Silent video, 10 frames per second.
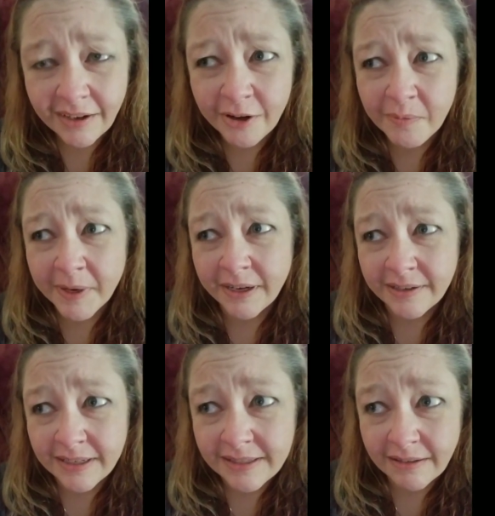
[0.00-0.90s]
Oh my
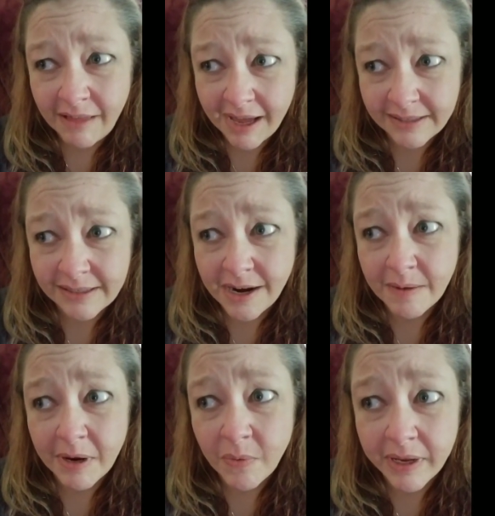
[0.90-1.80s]
goodness, the last
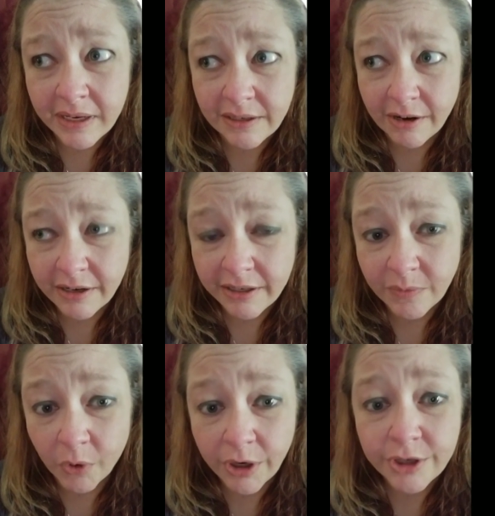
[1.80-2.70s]
time I went on a
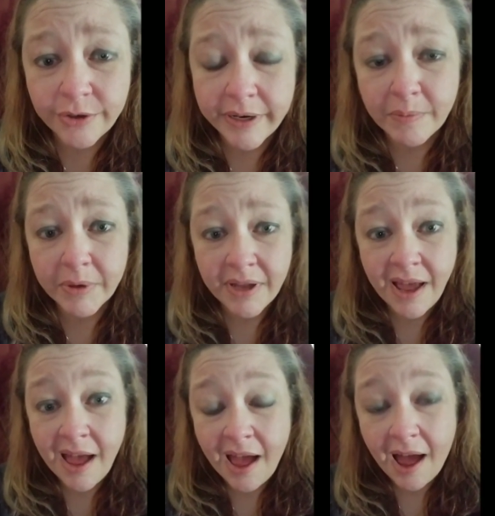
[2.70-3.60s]
work trip,
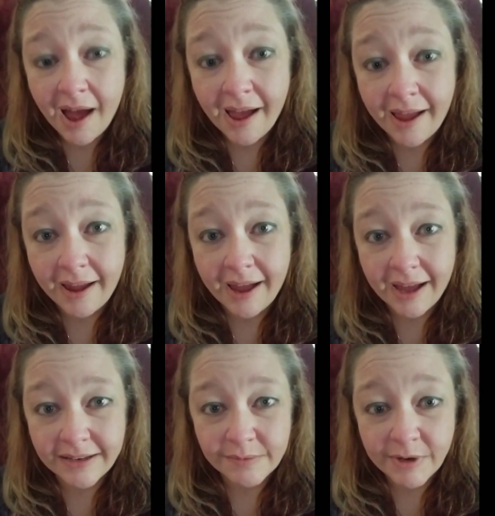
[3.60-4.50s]
I
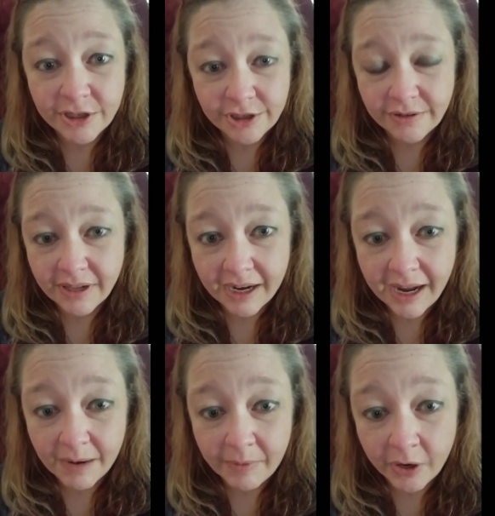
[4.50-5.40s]
had to make sure that I
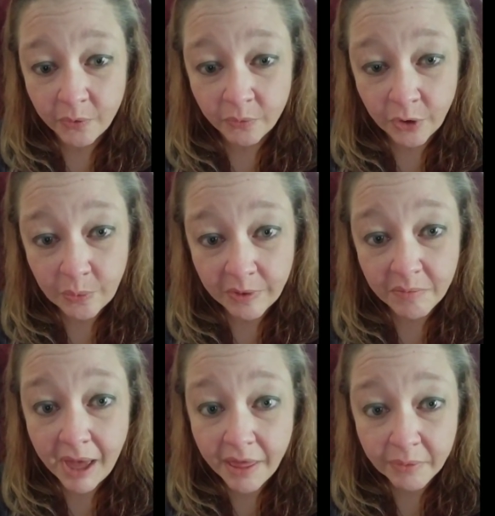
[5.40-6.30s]
had my own room with a
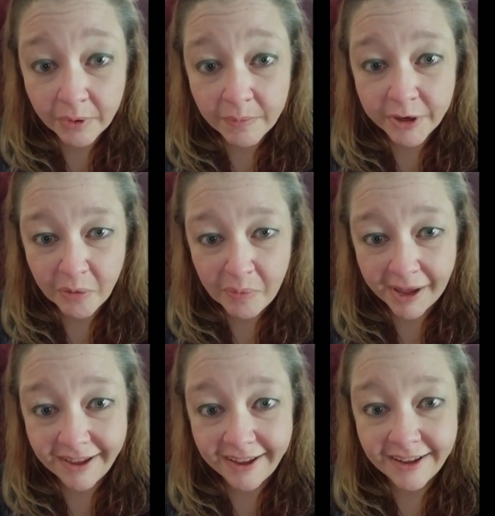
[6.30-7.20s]
bathroom
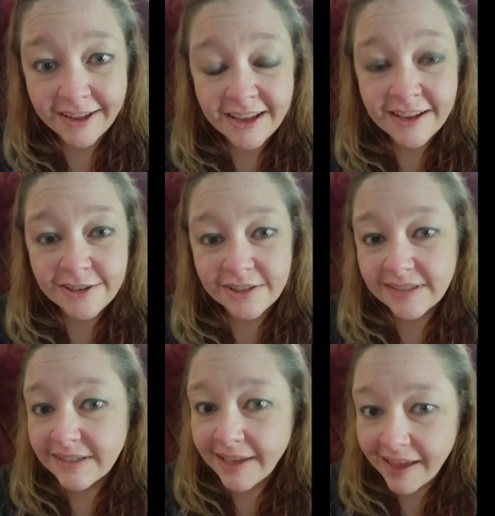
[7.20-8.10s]
nearby,
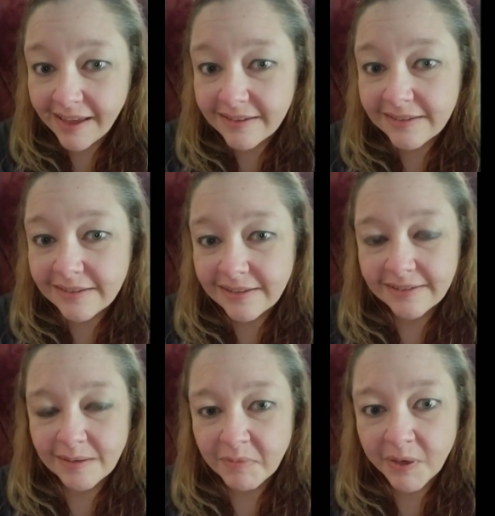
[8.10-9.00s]
just in case
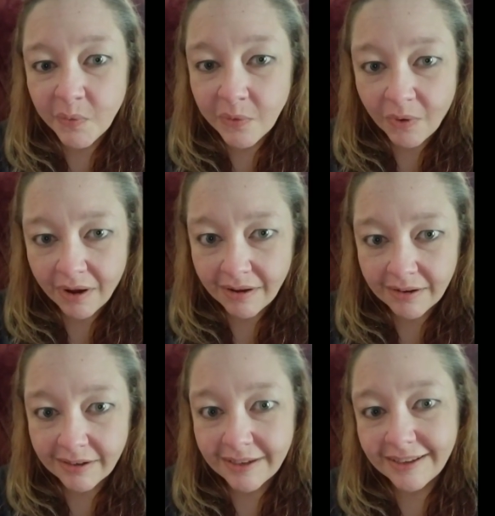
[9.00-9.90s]
something went
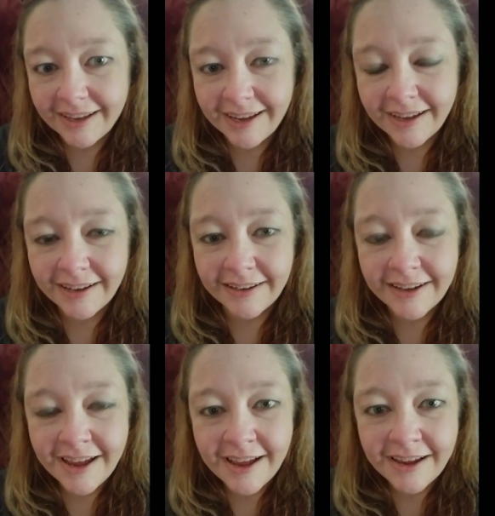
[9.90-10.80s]
wrong. And
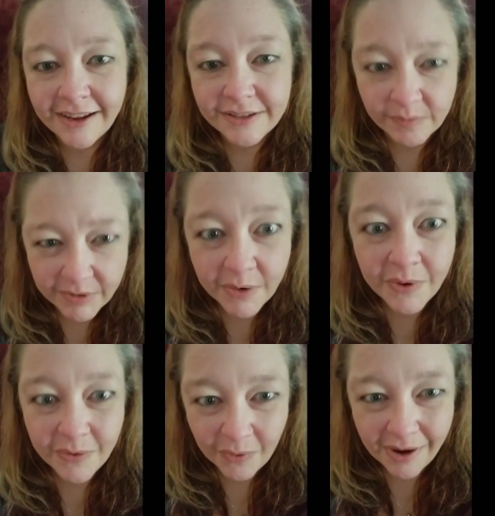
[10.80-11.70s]
something
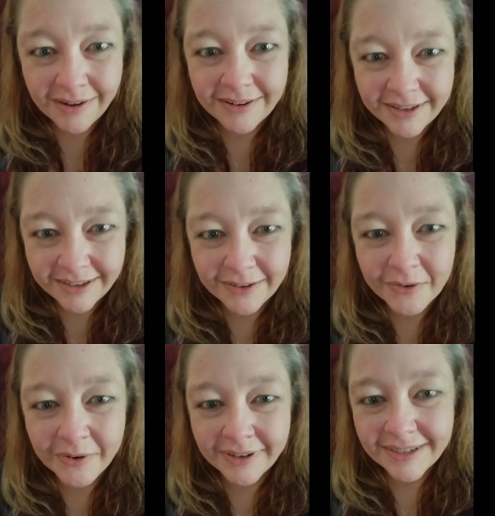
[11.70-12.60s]
went wrong, of
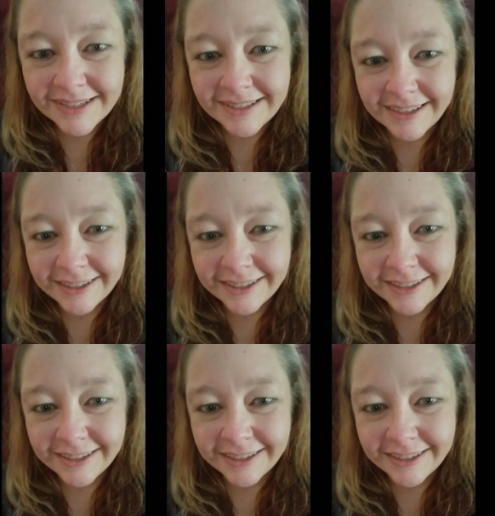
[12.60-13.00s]
course.